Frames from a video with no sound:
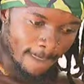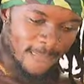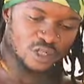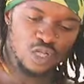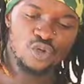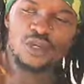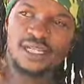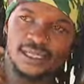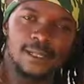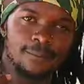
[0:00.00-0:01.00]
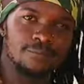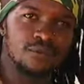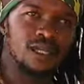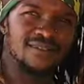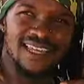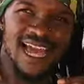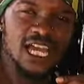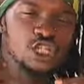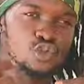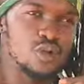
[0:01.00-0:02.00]
that when you eat them, the
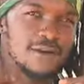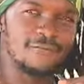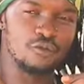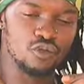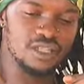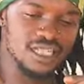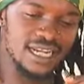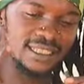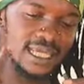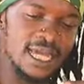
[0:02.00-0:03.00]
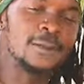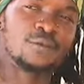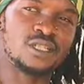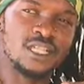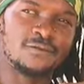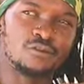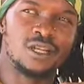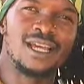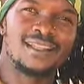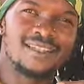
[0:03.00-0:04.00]
high sugar food, these are like the highly processed
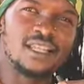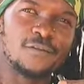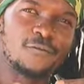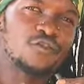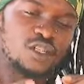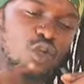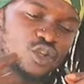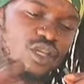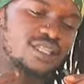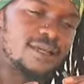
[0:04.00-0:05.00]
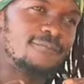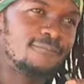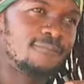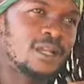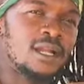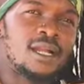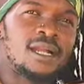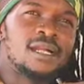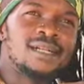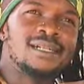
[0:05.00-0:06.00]
food. These are the food that when you eat them,
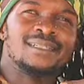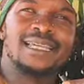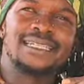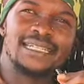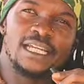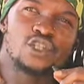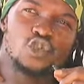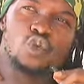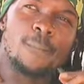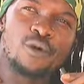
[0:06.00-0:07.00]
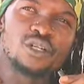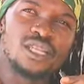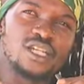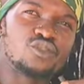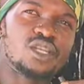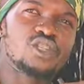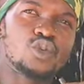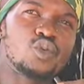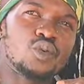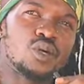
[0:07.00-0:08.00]
they indicate to your body that you need
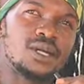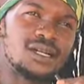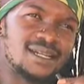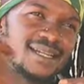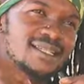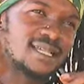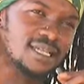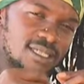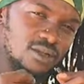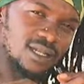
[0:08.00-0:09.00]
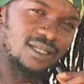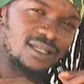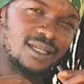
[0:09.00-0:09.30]
to release insulin.